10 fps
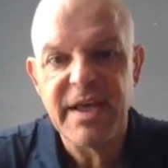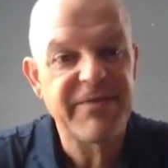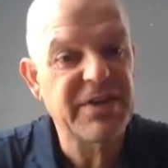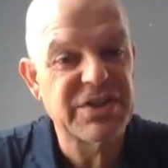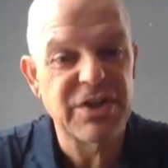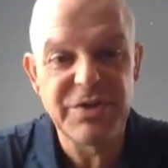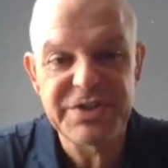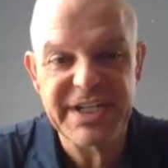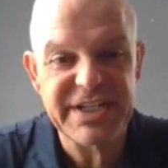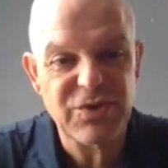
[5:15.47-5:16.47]
If it's
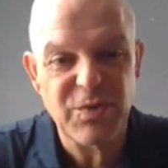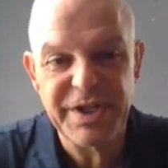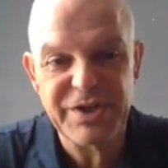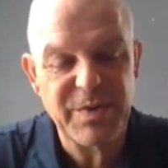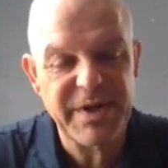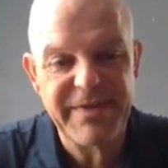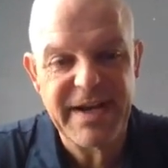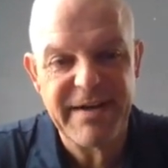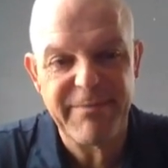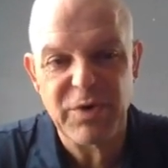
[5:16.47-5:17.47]
losing at 20,
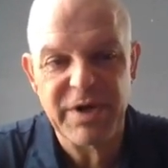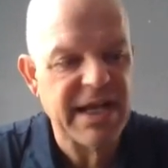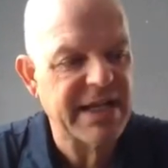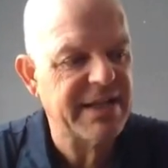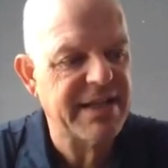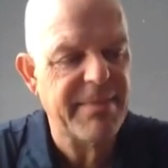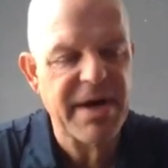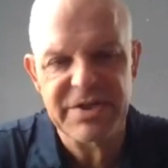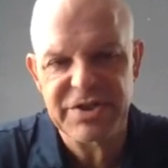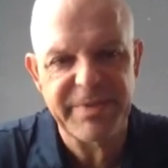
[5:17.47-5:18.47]
25, more than likely that
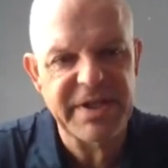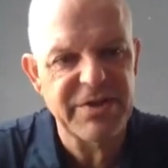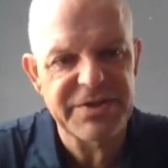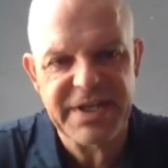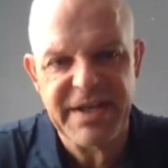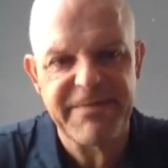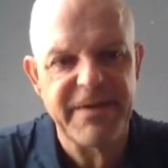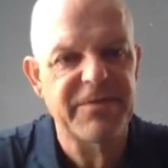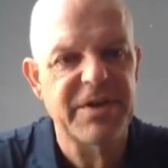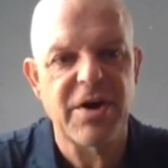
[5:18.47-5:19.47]
model is going to be losing at
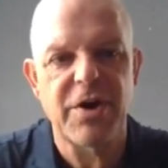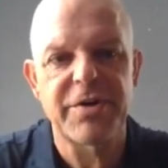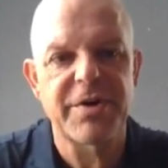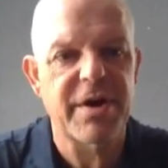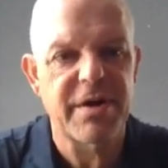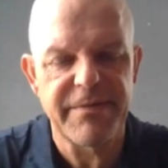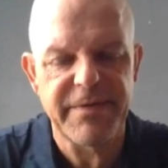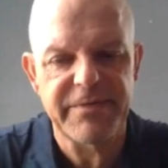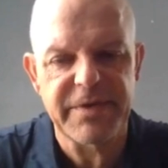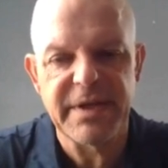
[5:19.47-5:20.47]
50, 100,
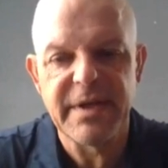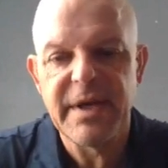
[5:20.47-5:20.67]
150.